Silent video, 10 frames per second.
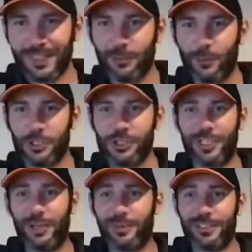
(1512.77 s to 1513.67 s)

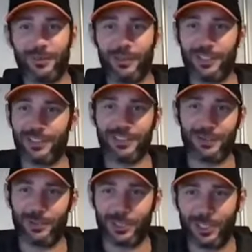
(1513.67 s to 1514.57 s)
washing up. I did the wash. I did
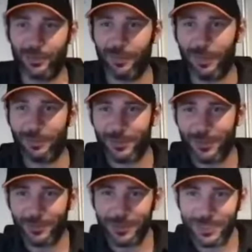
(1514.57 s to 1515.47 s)
the washing up. I'm happy
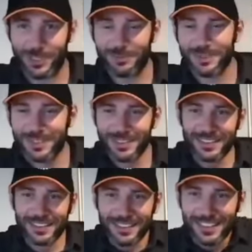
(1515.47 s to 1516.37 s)
doing the washing up.
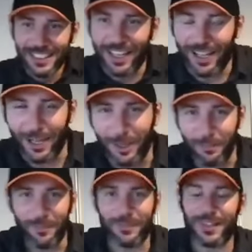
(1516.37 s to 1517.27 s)

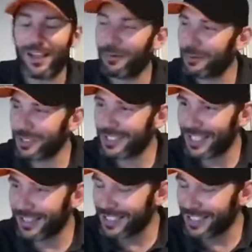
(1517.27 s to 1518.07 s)
Um, uh, what was I saying? I